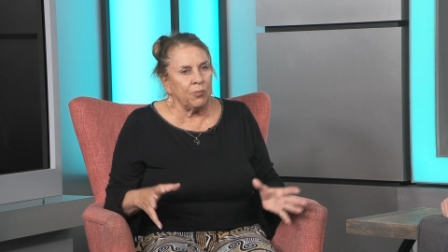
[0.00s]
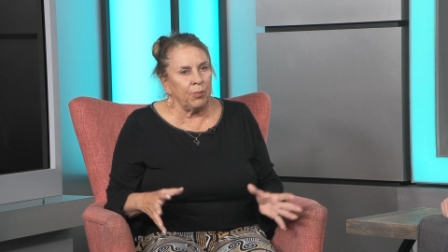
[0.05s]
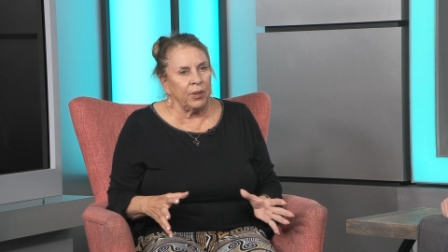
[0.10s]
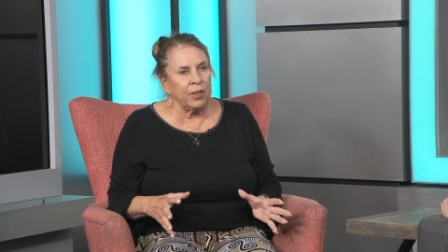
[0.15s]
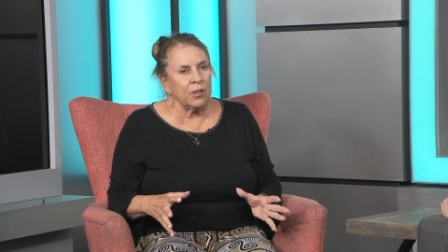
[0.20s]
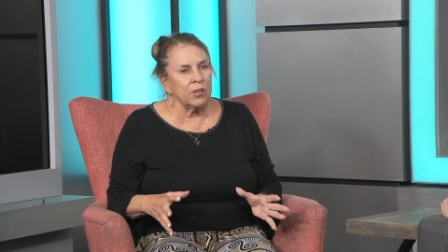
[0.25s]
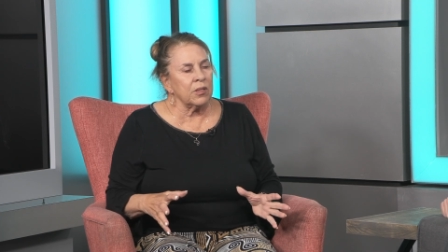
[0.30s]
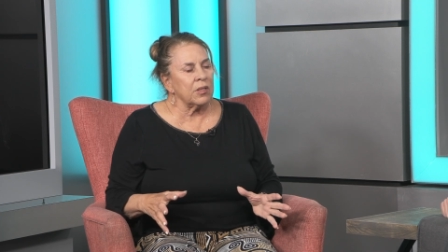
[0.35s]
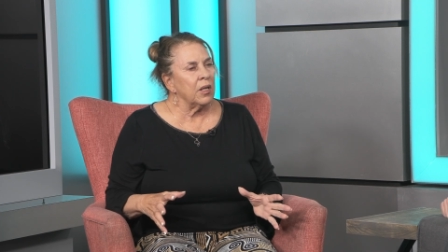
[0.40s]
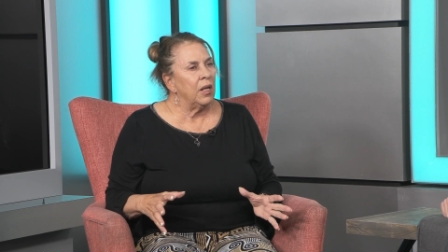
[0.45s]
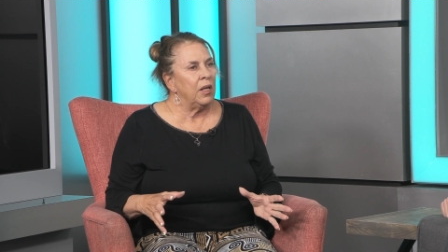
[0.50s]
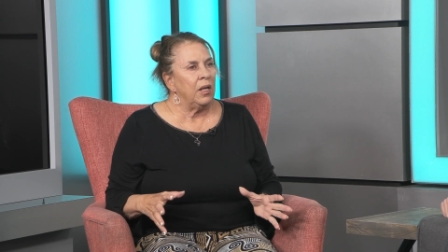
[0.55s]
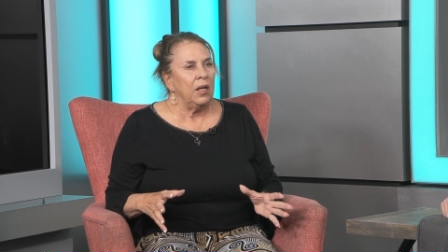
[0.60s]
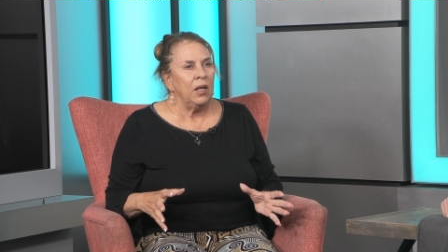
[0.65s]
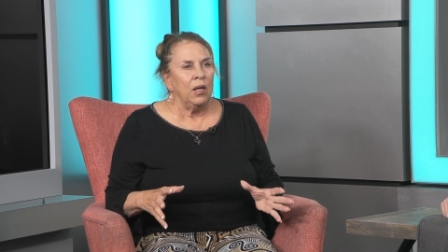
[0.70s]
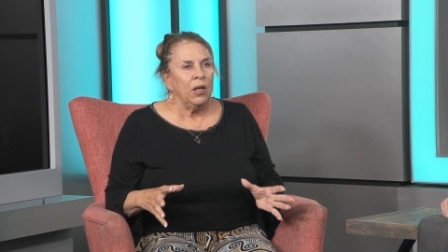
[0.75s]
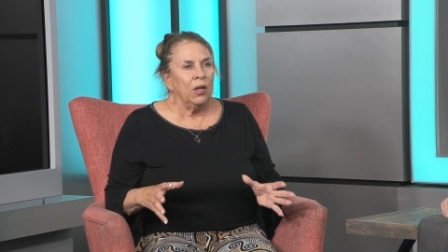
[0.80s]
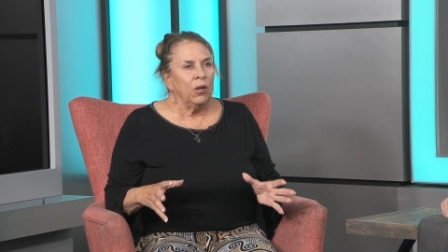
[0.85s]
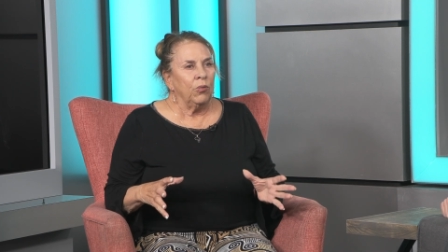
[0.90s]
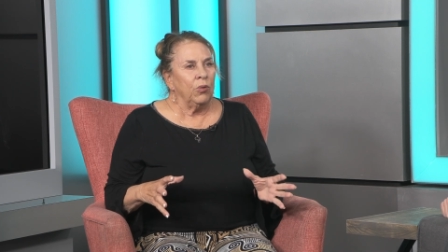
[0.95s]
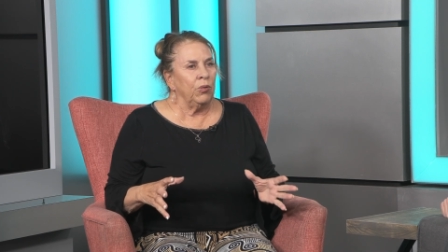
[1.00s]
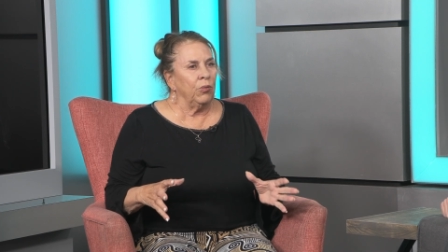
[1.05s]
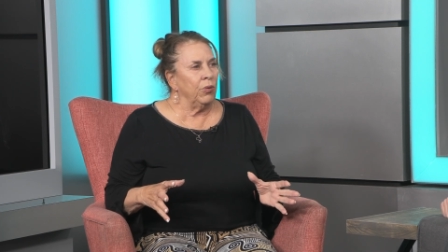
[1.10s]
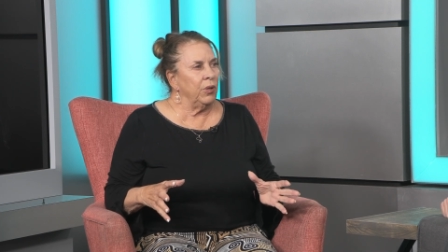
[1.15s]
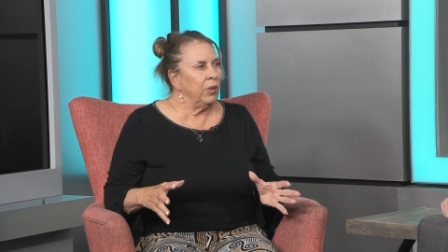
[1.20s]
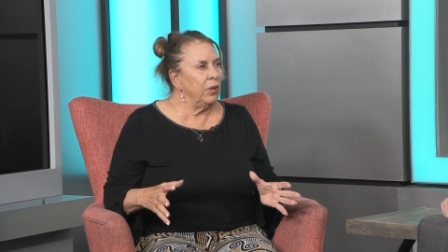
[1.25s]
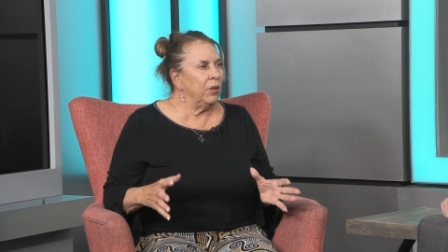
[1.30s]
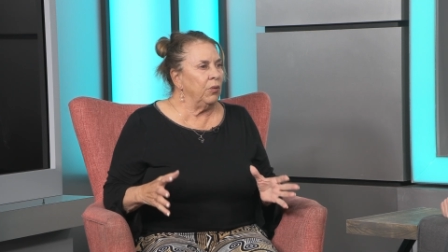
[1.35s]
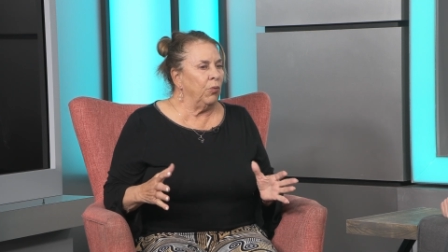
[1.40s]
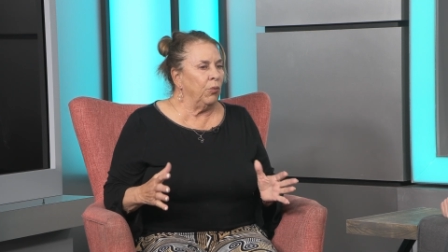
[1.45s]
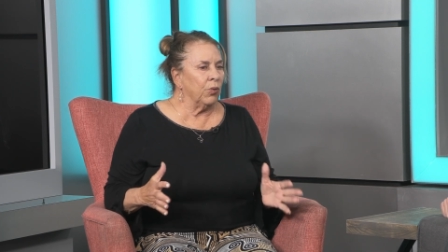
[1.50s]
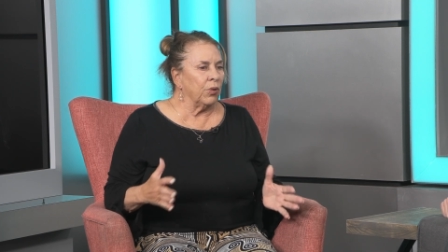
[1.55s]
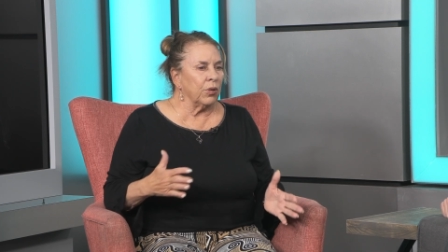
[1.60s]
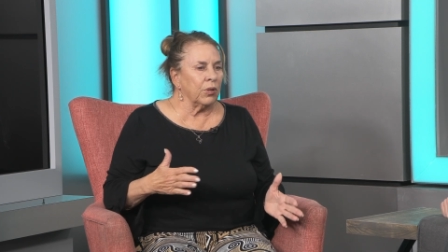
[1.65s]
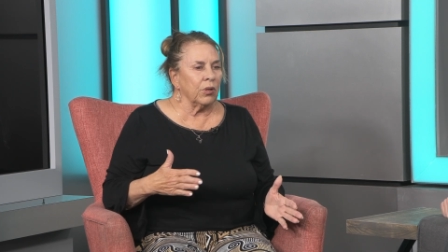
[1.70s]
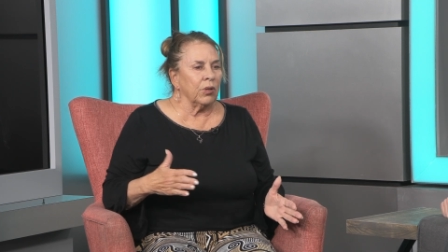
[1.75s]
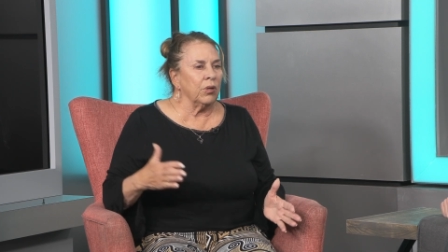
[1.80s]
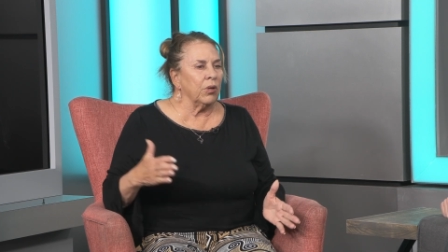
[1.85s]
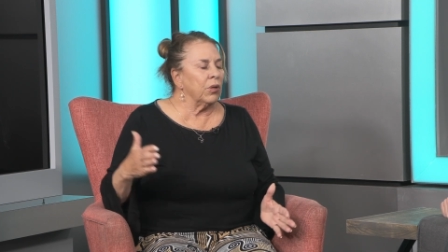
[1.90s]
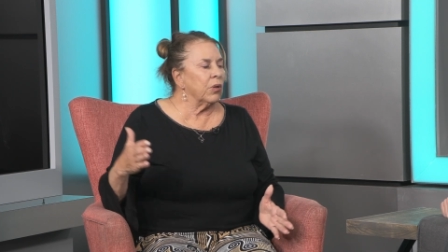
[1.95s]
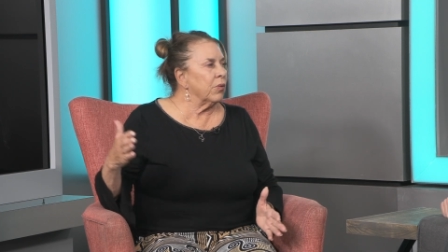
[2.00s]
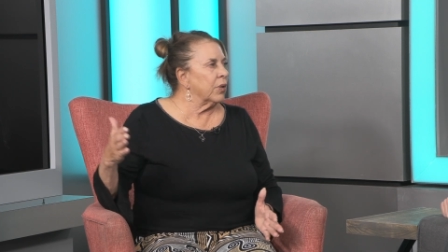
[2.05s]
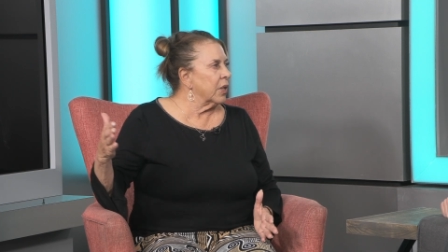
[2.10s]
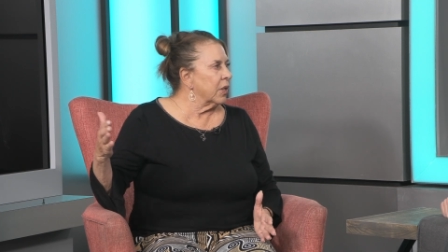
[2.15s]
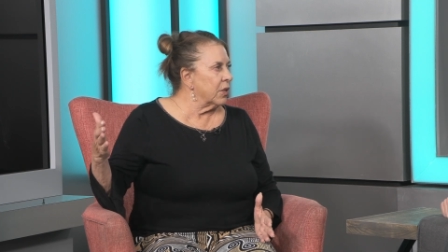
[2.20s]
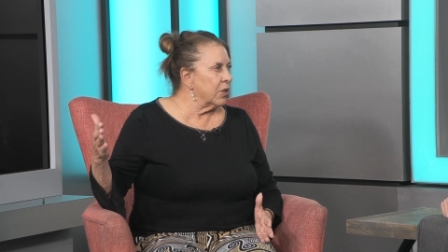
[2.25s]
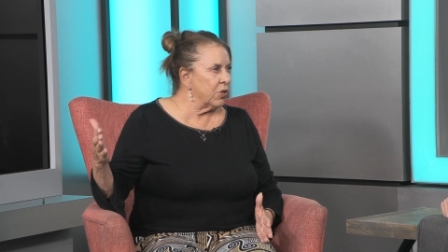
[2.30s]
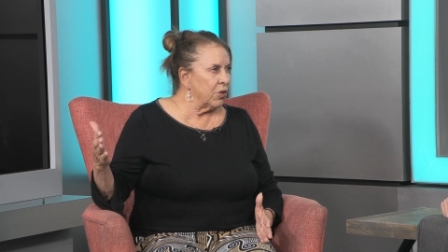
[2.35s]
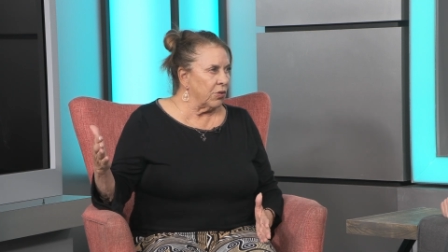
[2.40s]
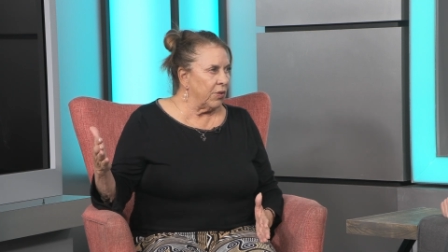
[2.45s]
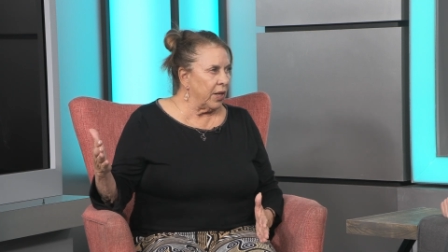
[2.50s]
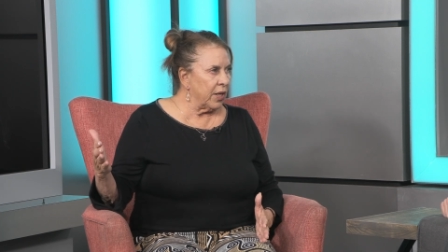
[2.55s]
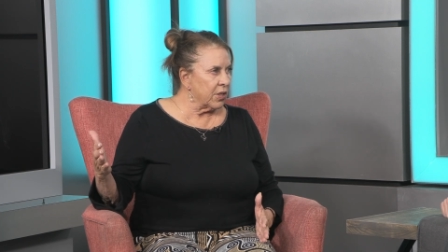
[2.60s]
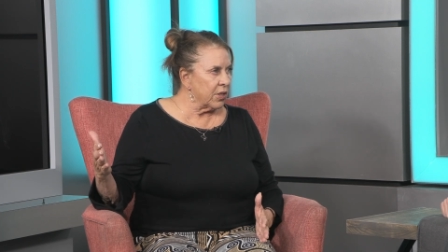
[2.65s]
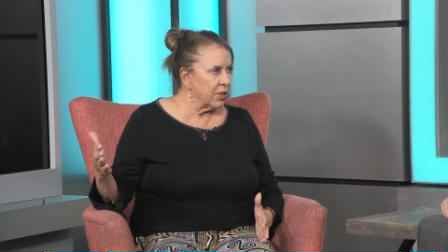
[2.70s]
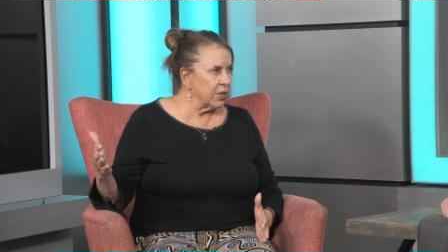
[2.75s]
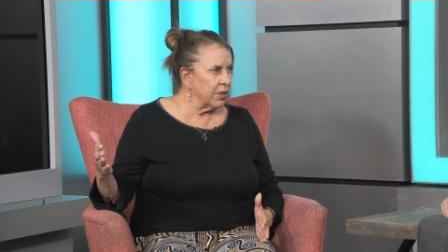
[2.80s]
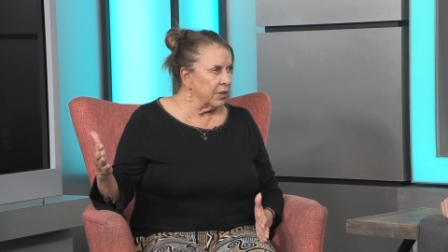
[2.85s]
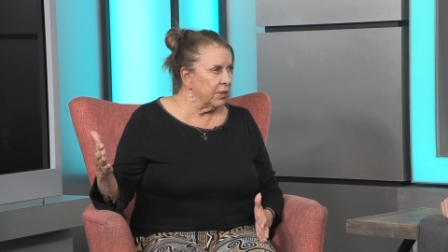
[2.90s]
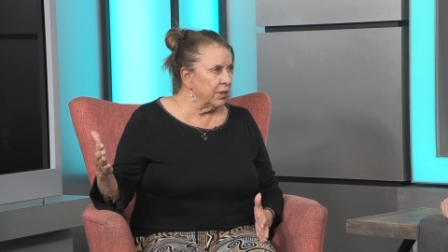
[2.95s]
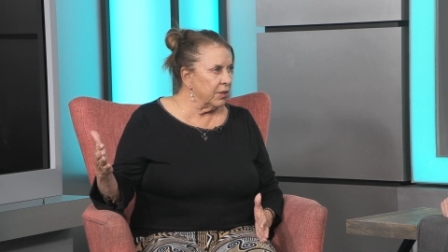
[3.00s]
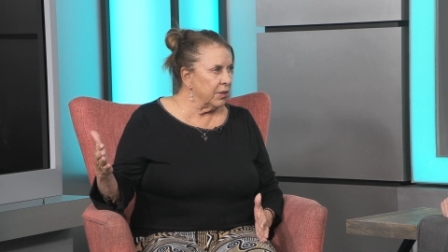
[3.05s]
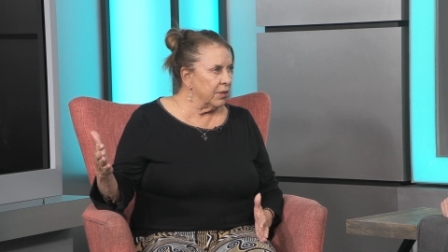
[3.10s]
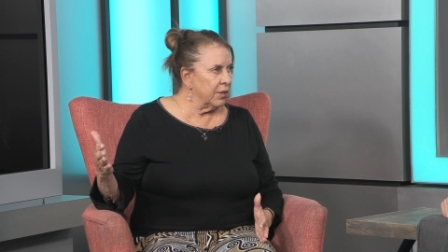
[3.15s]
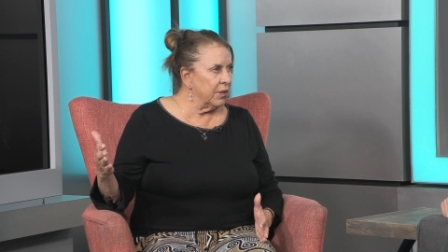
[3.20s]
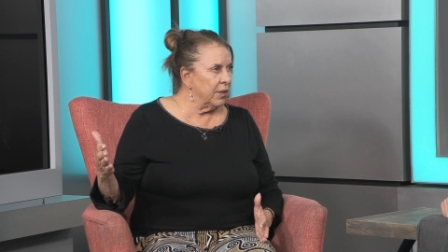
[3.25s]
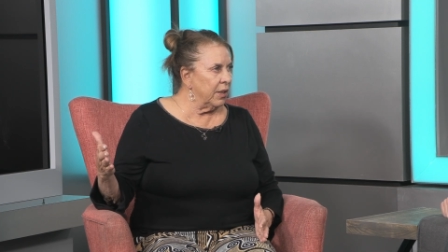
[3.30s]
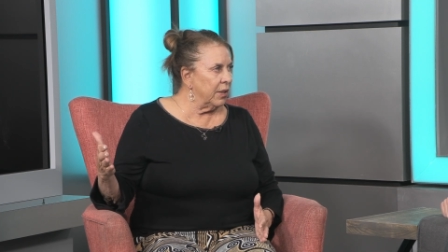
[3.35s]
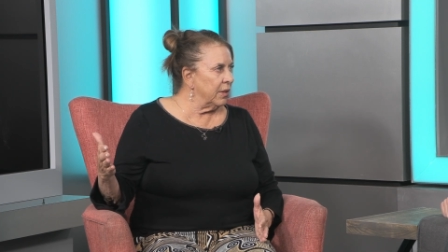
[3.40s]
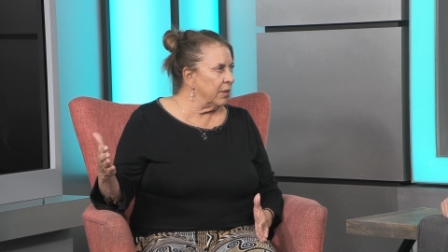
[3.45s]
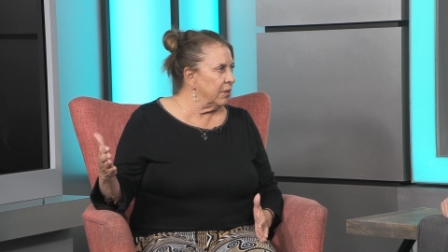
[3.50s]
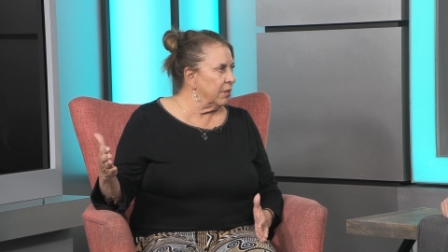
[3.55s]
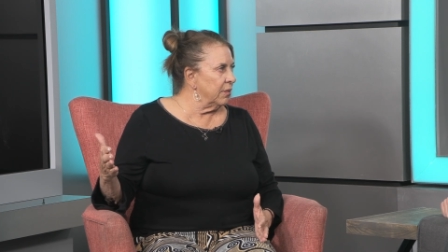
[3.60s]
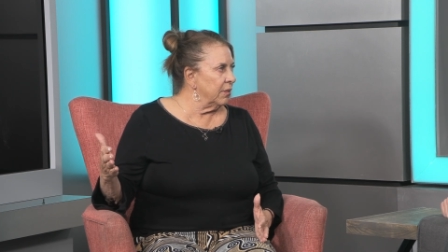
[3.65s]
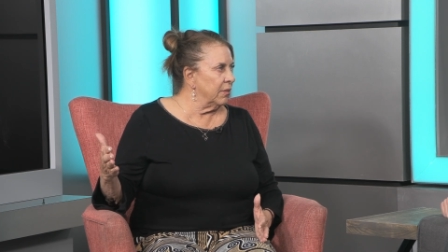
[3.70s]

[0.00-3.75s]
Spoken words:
players, we really weren't growing in the direction that,